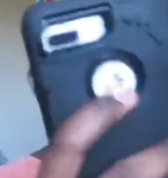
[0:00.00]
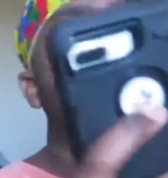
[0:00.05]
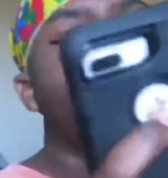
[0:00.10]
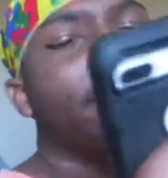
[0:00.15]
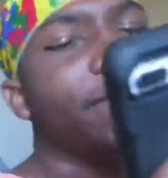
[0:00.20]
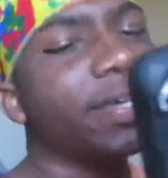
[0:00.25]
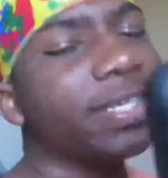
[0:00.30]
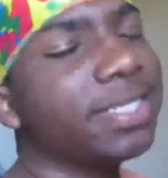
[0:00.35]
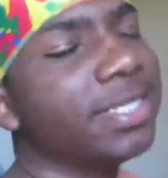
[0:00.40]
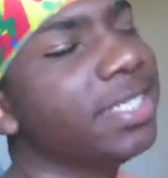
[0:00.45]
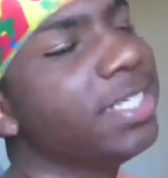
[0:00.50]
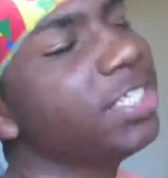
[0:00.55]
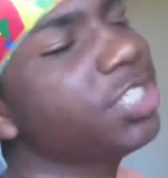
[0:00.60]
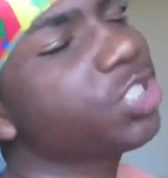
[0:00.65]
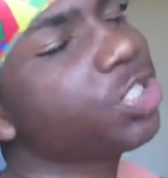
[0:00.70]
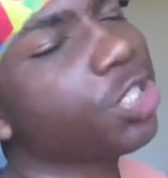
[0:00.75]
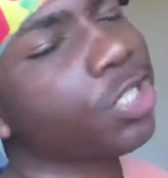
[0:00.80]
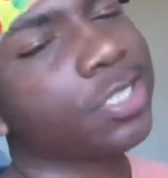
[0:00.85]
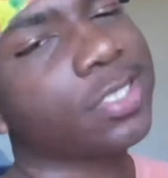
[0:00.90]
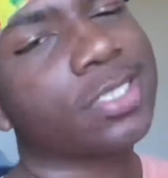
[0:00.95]
Graphic
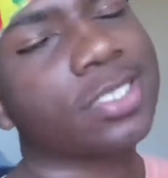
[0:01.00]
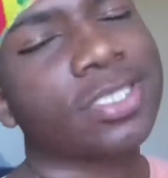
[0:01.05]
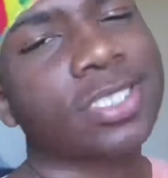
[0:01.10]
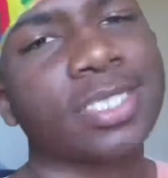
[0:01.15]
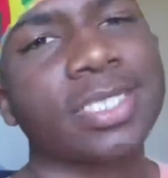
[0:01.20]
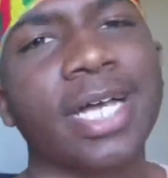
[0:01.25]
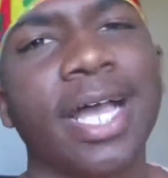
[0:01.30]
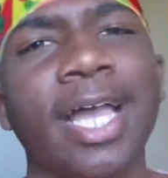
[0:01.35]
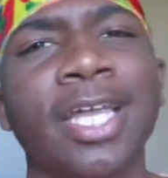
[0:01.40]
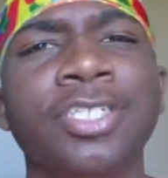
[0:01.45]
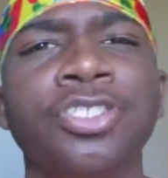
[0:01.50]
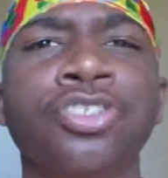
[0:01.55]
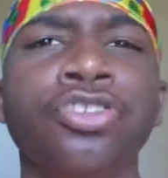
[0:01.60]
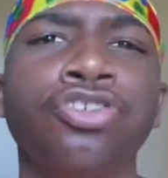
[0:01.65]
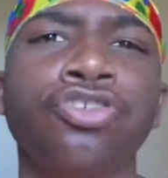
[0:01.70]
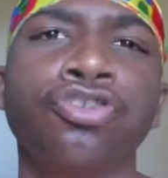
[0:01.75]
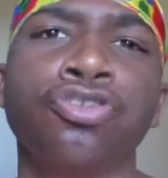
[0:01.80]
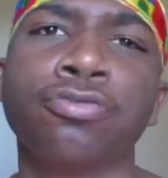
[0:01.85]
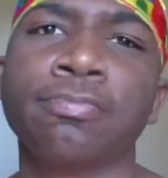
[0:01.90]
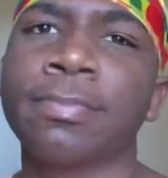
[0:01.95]
t-shirts /
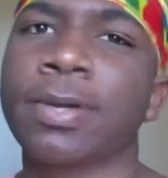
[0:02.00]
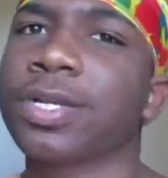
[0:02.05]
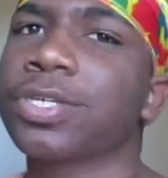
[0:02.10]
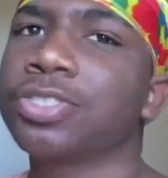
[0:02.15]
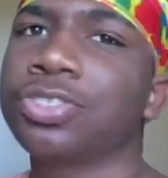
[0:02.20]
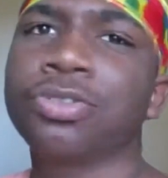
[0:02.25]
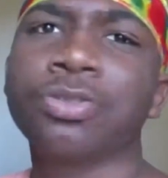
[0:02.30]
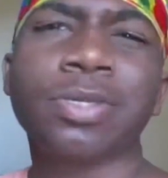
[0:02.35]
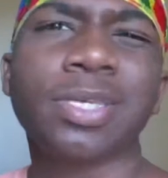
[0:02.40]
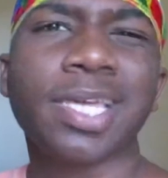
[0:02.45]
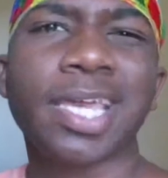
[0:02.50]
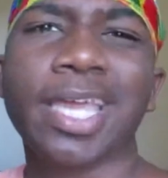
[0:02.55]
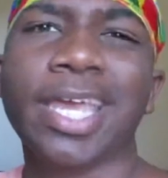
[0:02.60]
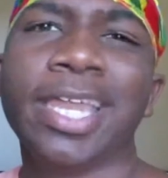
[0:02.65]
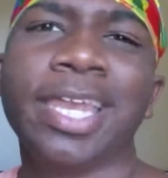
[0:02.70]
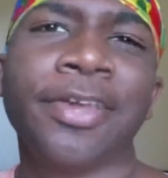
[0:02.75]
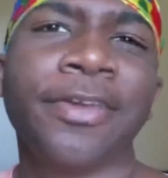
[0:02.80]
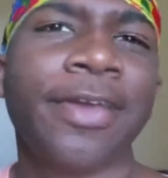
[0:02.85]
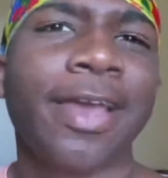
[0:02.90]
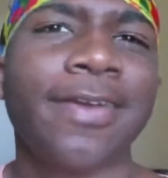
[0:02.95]
YouTube merch. You could get
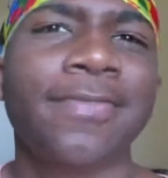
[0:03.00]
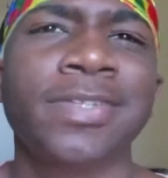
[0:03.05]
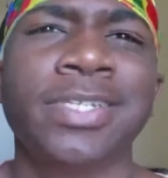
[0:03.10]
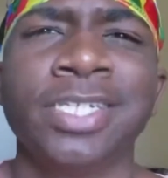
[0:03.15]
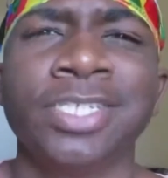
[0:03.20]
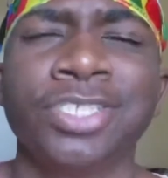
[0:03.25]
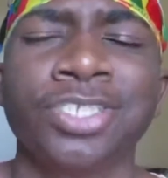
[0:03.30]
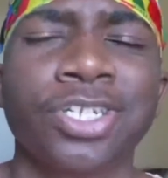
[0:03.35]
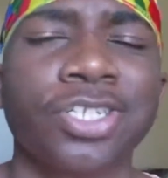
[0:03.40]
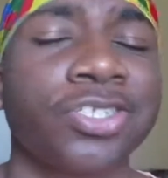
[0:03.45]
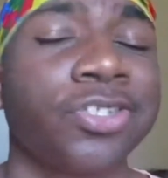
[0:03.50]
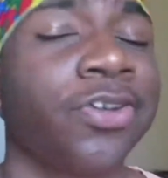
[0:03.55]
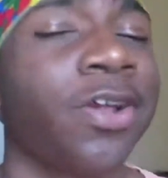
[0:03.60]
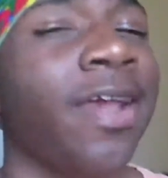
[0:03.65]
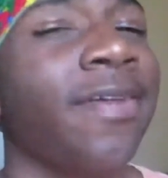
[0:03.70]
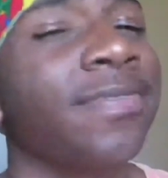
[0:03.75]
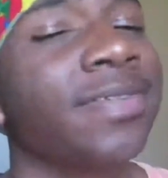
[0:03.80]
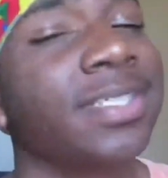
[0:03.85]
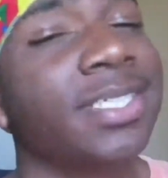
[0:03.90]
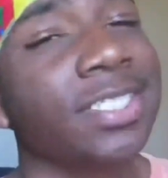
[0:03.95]
any graphic t-shirts.
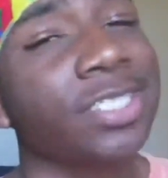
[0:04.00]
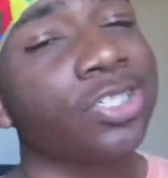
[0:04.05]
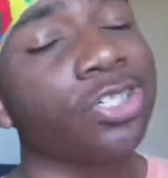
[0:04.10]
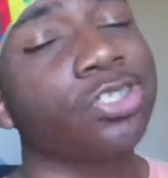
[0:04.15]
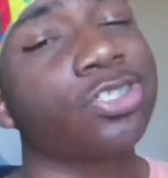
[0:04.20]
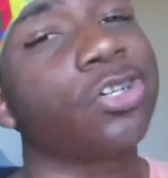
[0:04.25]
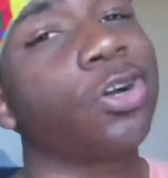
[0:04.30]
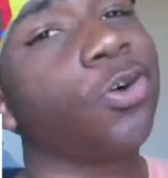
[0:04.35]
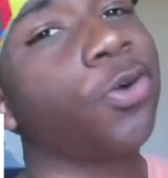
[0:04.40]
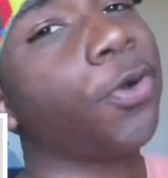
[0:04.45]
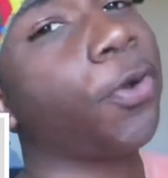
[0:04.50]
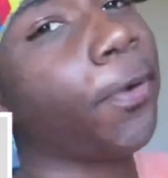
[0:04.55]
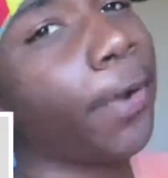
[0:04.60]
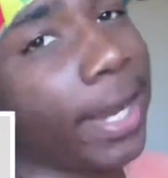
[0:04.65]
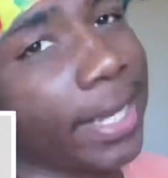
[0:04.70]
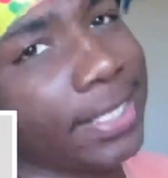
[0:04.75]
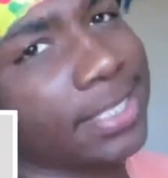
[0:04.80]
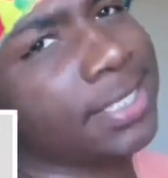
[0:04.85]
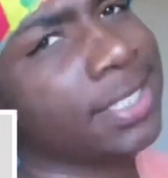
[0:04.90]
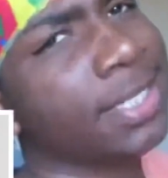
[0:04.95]
Graphic t-shirts go
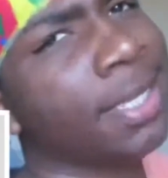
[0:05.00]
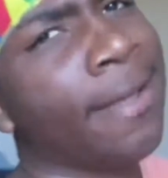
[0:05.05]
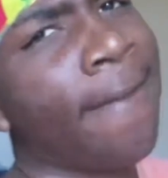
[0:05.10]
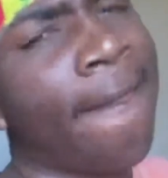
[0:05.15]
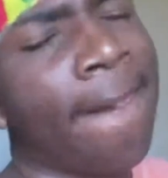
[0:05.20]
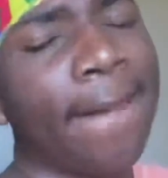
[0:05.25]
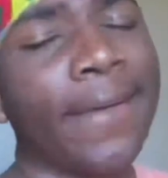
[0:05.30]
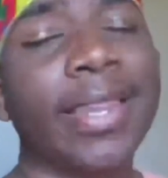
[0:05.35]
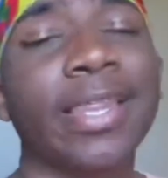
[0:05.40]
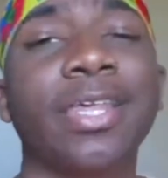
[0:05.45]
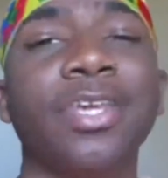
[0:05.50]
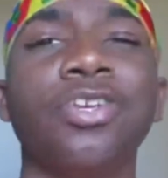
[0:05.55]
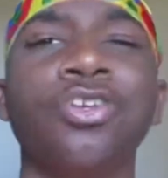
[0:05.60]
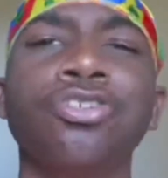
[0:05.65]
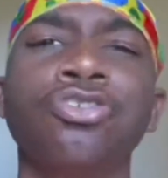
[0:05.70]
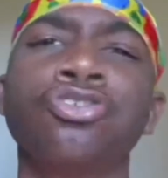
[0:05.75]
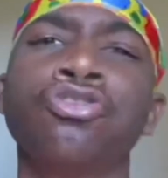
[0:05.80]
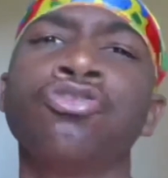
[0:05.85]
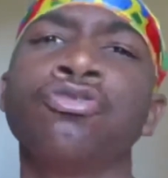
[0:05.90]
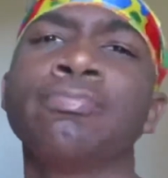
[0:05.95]
crazy. And then
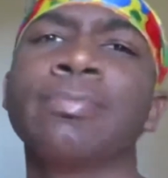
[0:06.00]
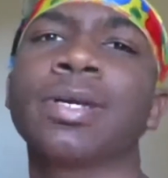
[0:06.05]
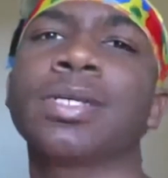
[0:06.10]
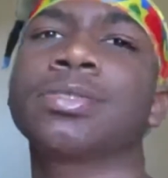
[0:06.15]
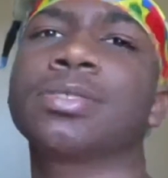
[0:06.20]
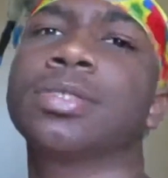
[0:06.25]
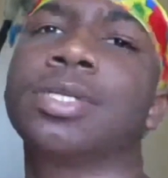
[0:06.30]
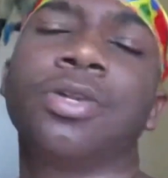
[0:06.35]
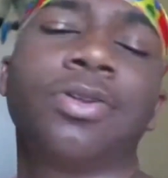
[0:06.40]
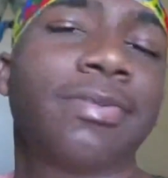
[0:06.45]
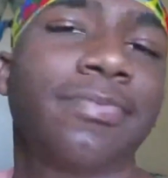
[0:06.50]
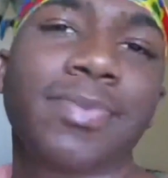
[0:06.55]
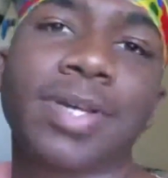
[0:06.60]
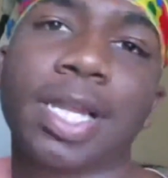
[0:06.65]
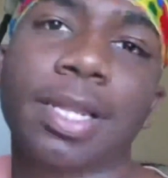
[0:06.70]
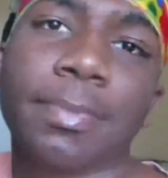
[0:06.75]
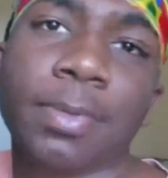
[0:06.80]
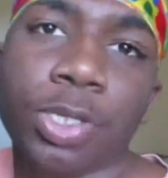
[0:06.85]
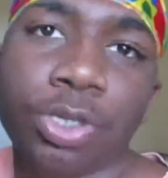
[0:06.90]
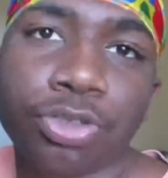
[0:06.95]
YouTube merch, it don't even
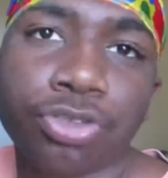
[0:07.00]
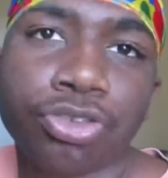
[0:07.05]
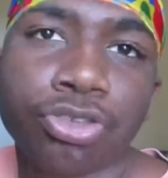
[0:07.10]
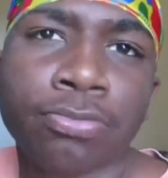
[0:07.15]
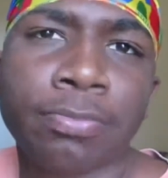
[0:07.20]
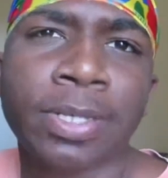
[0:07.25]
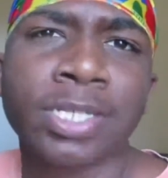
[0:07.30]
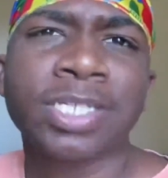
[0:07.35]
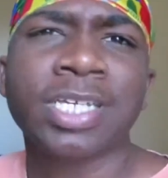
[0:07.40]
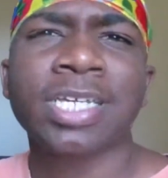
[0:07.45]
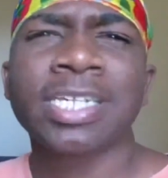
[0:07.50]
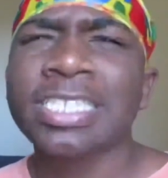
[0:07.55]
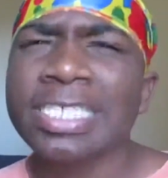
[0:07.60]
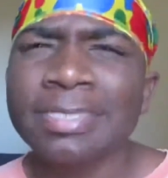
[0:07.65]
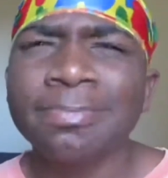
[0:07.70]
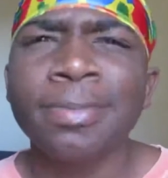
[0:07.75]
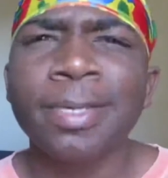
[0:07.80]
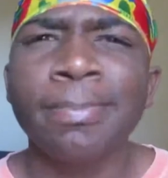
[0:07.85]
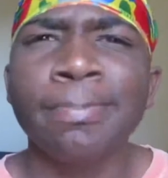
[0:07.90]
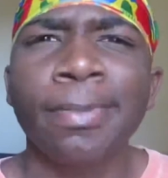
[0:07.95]
gotta be YouTube merch. It could
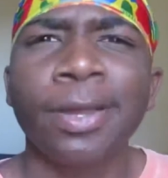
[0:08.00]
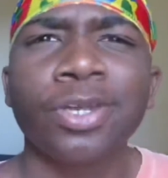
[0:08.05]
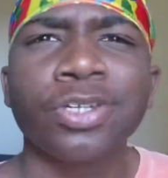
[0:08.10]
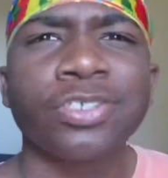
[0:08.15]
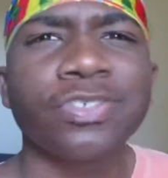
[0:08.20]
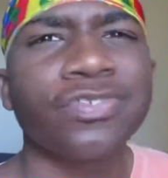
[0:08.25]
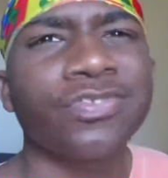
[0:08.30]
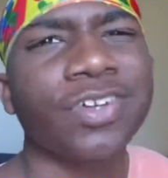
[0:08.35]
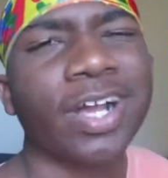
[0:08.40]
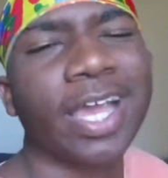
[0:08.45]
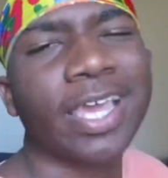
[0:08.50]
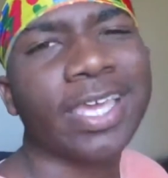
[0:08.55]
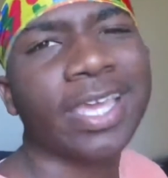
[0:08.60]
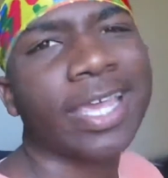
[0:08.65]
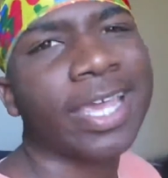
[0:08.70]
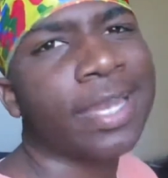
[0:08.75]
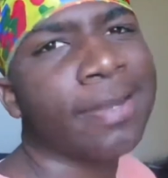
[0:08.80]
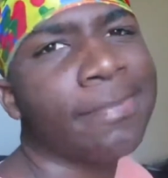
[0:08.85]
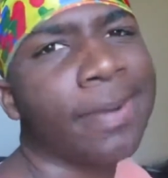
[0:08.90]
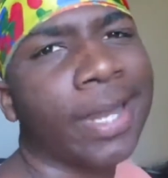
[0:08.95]
just be merch for like
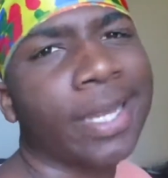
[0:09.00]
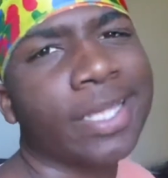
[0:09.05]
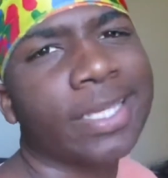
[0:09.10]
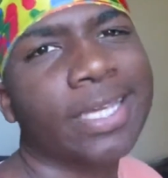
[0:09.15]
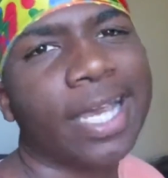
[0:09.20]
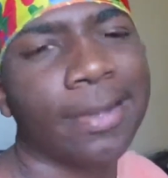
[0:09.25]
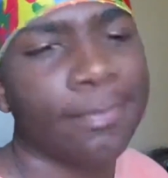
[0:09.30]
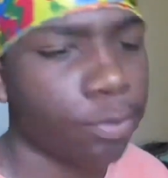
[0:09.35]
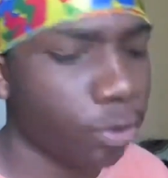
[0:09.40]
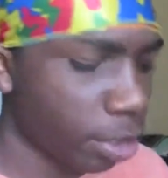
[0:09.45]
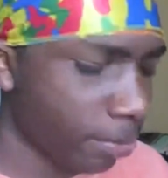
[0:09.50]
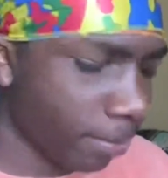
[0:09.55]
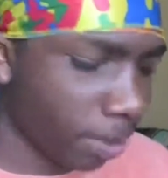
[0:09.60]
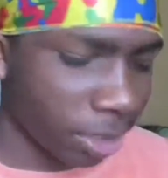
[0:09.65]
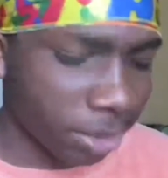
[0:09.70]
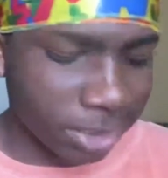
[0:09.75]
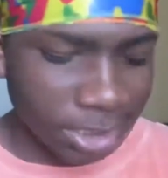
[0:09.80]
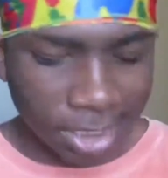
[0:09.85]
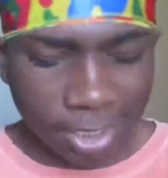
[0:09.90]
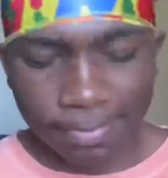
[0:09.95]
anybody. Young boy
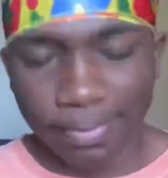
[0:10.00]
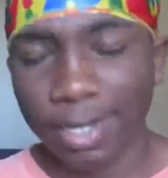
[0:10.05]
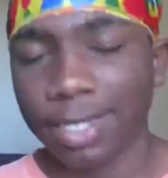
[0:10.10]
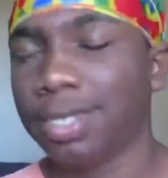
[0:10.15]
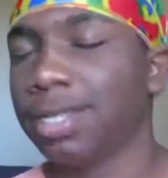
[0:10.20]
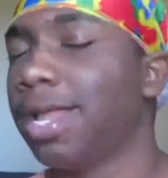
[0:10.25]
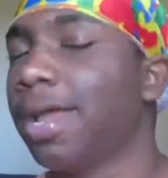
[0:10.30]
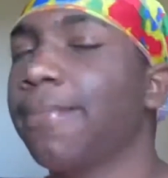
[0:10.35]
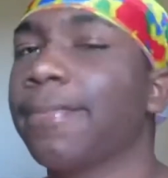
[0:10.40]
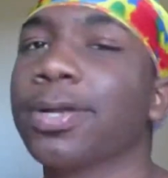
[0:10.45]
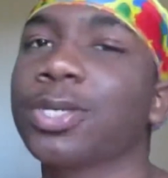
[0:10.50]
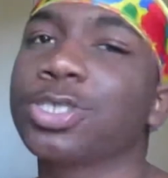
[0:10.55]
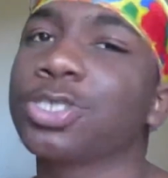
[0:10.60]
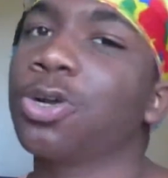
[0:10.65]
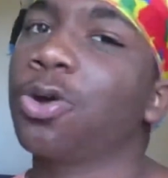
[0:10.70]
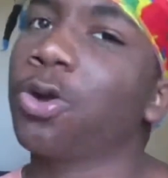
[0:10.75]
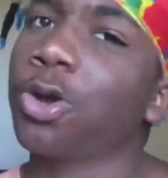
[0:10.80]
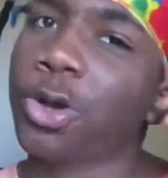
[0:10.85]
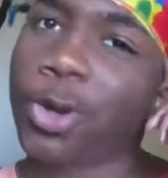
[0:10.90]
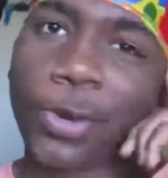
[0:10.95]
merch, anybody, that merch
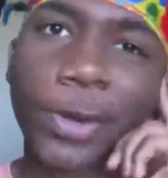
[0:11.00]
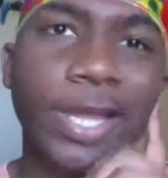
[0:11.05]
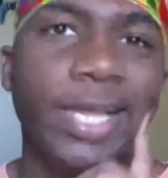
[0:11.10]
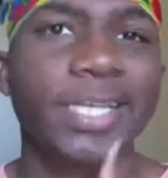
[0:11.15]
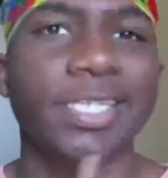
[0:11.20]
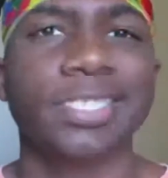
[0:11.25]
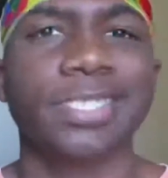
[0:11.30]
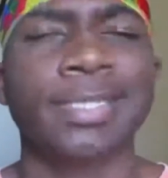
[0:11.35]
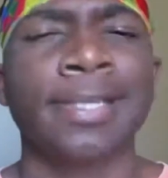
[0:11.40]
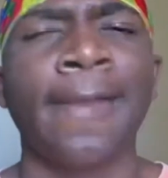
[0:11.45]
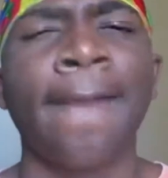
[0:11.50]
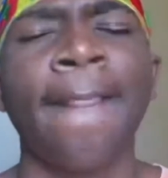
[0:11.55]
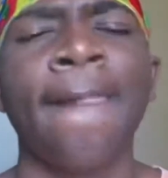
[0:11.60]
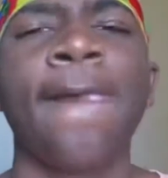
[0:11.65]
go crazy.